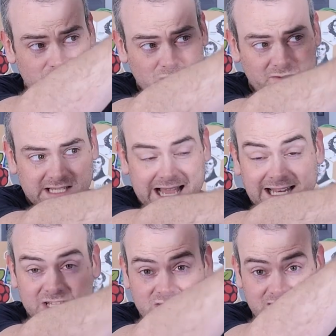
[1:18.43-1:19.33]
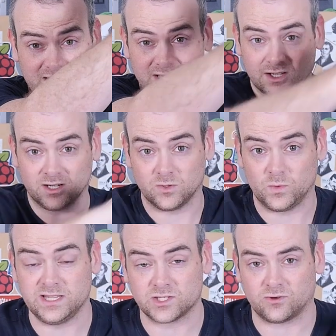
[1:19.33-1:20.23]
sort of attached to the inside of the
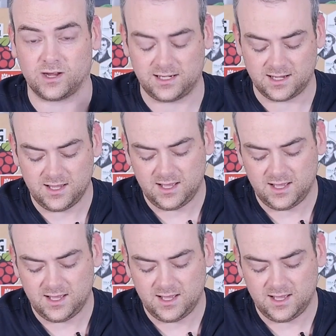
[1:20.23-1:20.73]
windscreen.